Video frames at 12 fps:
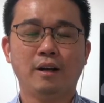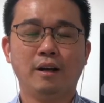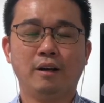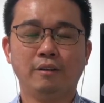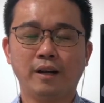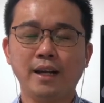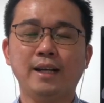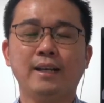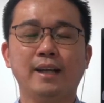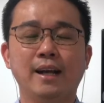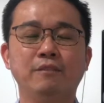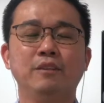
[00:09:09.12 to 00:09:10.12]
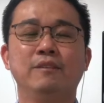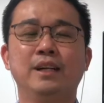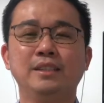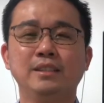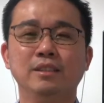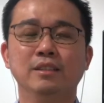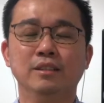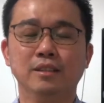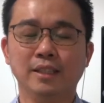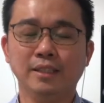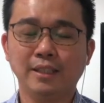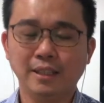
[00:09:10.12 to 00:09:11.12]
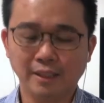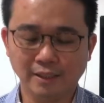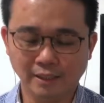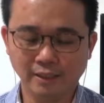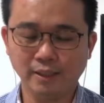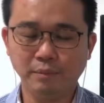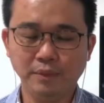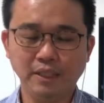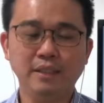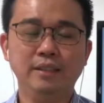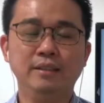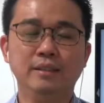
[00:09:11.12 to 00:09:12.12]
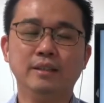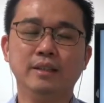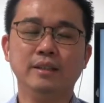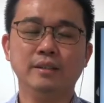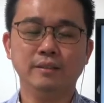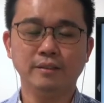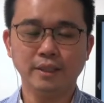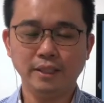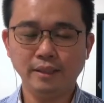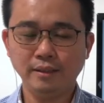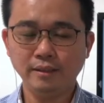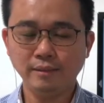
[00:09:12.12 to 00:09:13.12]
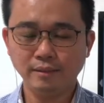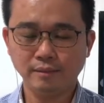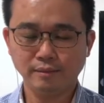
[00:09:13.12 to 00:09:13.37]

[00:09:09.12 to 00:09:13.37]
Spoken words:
All right, everyone, slowly take a deep inhale in